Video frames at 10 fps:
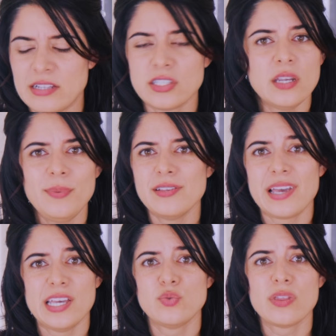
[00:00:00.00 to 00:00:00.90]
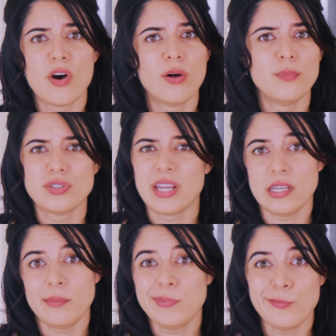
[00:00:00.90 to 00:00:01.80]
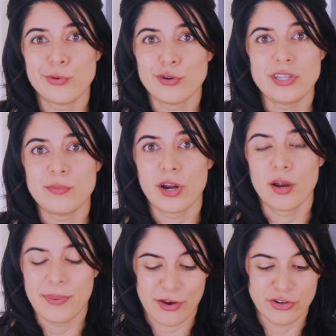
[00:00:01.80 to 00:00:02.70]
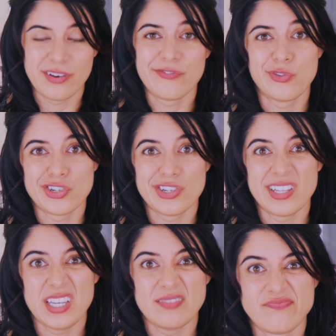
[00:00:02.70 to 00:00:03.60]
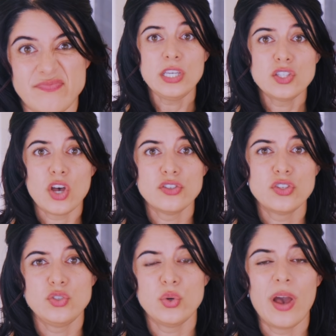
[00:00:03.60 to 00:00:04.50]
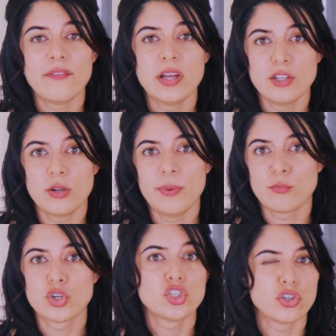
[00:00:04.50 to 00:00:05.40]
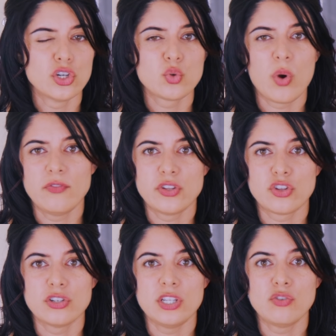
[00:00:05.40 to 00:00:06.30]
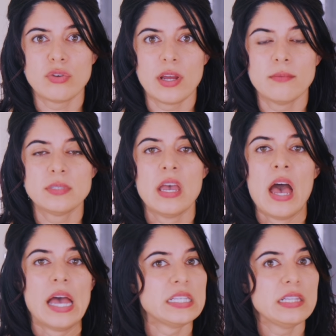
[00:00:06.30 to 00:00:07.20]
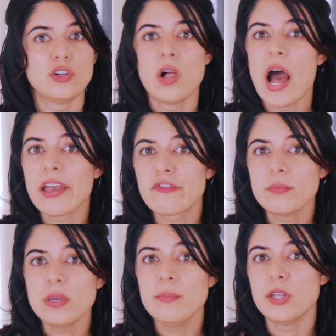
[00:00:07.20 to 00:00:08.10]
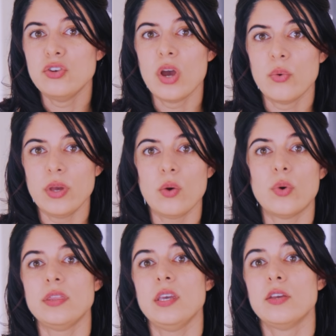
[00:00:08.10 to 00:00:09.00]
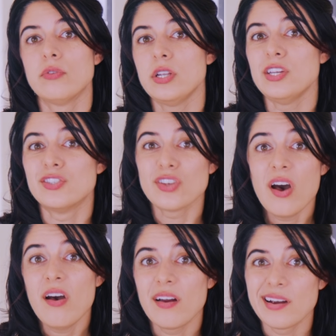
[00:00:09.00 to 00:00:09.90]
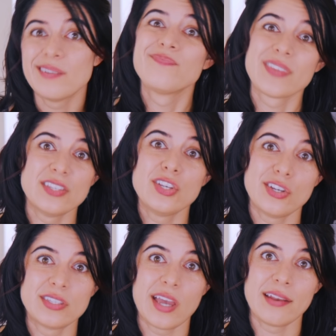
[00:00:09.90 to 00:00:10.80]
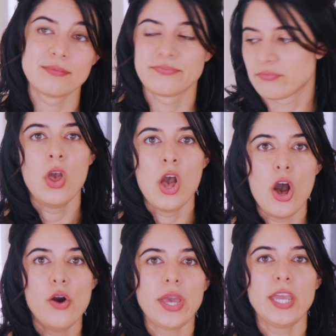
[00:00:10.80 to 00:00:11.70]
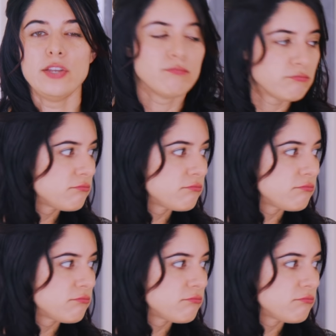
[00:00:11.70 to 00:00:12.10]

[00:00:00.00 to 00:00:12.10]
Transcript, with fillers: It's gonna be the case with almost any pea protein bar powder, unfortunately. These also do have a little bit more sugar, 12 to 13 grams. It's a little high for me, but knowing what the ingredients are is a good sign. Okay.